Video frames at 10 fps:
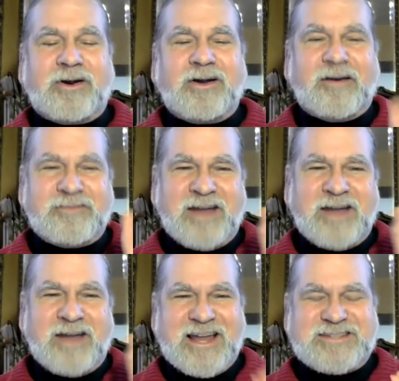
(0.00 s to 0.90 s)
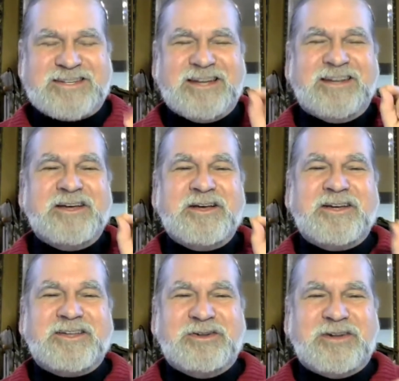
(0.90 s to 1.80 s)
of 1918
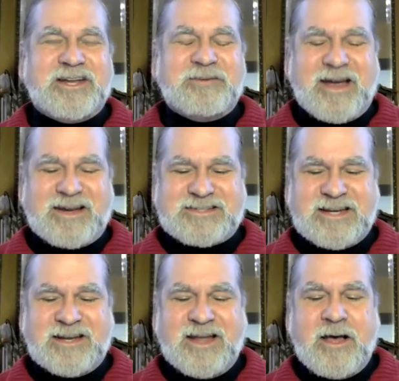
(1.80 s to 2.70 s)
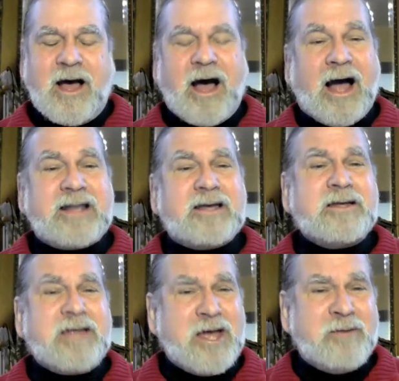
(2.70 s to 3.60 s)
Unity magazine, Ida
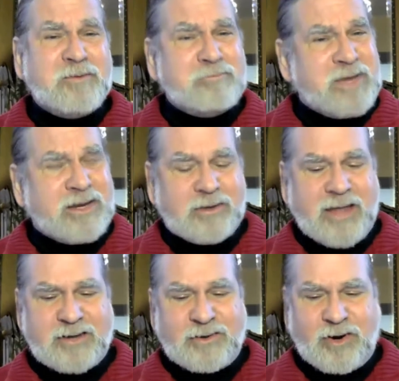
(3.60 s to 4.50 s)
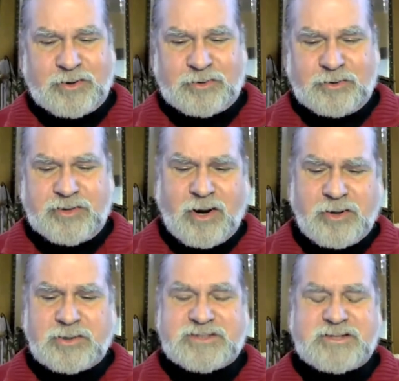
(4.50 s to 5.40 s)
M. Mingle had an article. The
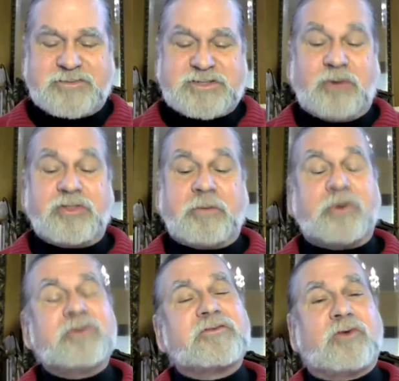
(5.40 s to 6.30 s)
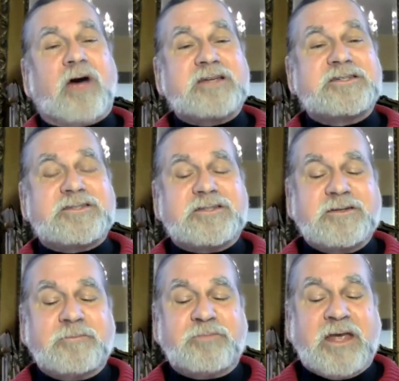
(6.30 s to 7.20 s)
article itself is called "The Birth of Christ
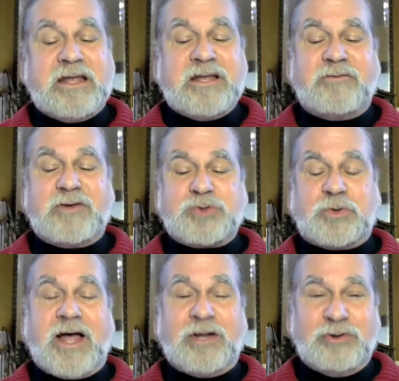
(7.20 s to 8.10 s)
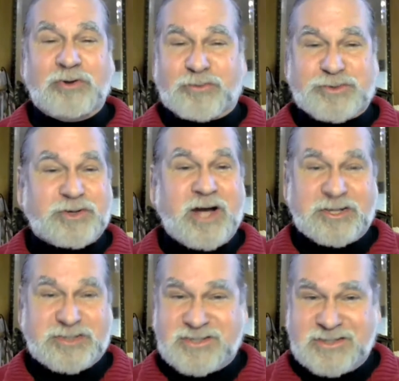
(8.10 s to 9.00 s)
in Individual and Universal
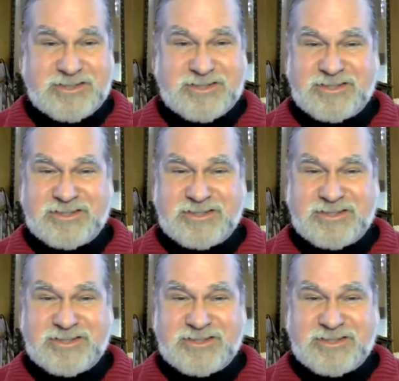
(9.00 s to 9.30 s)
Consciousness."